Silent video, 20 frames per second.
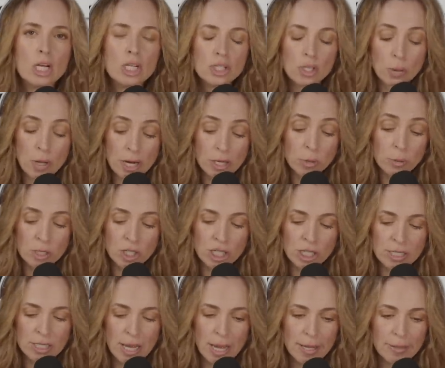So here's what
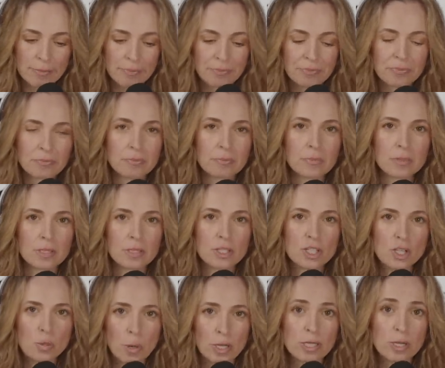she said.
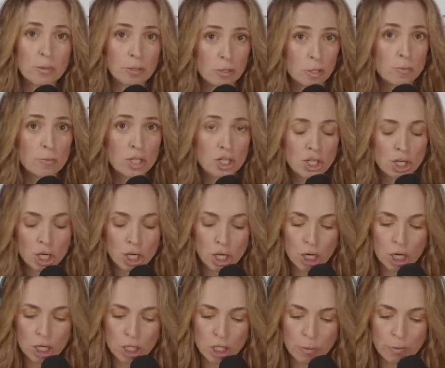She wants someone who's
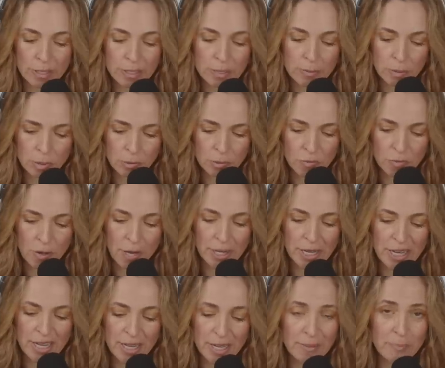mature. She wants someone who's
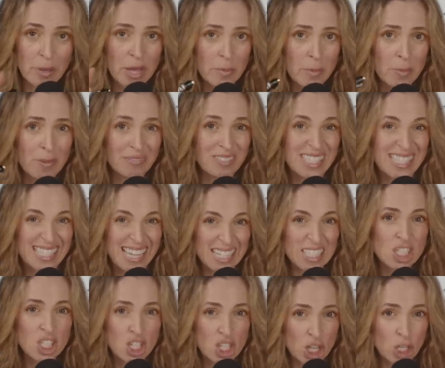funny. A minimum of
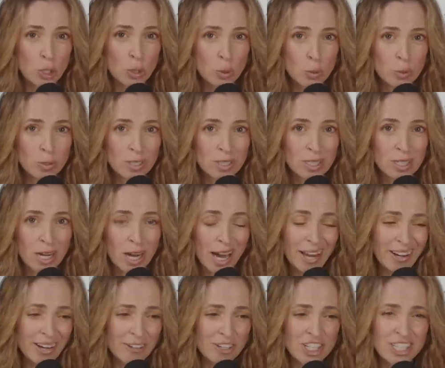6'2".
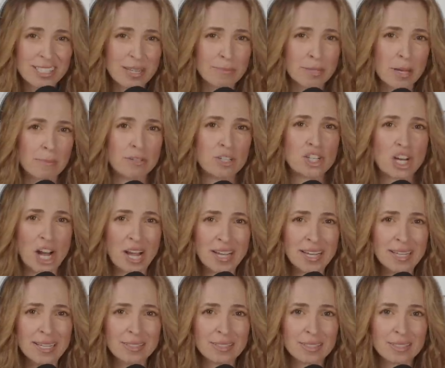I don't know. She's some type of
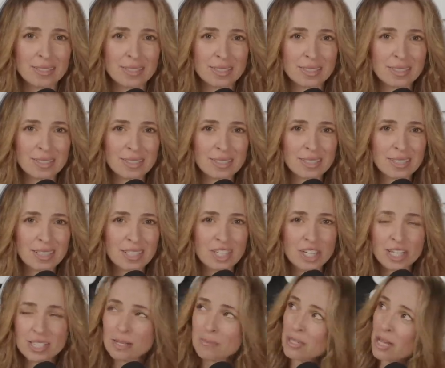giant.
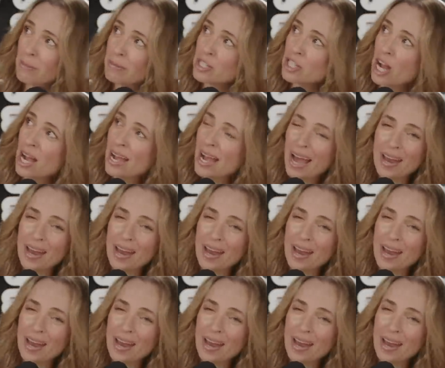She's some type of giant.